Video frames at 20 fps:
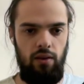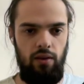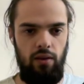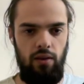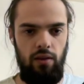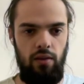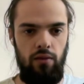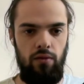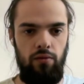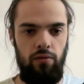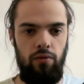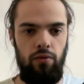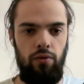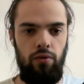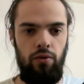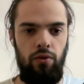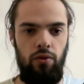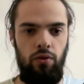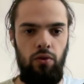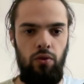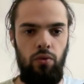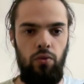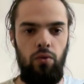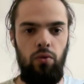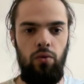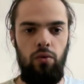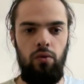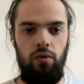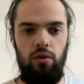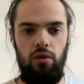And for
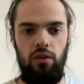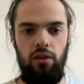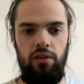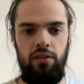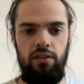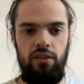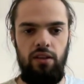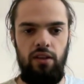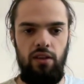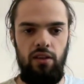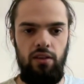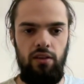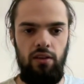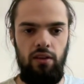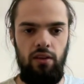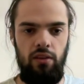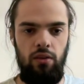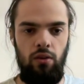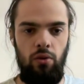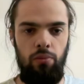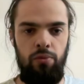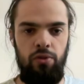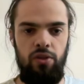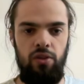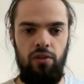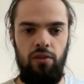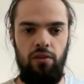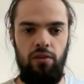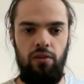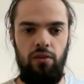new, let's add an
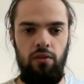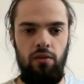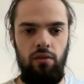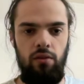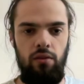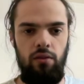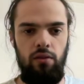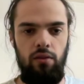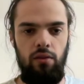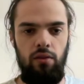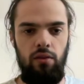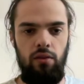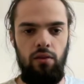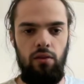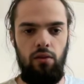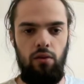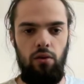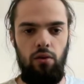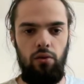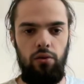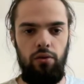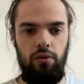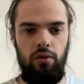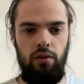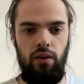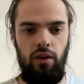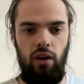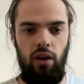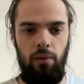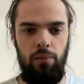option called
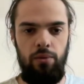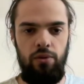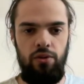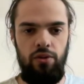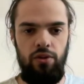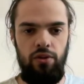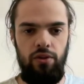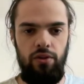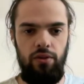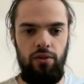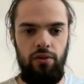capture,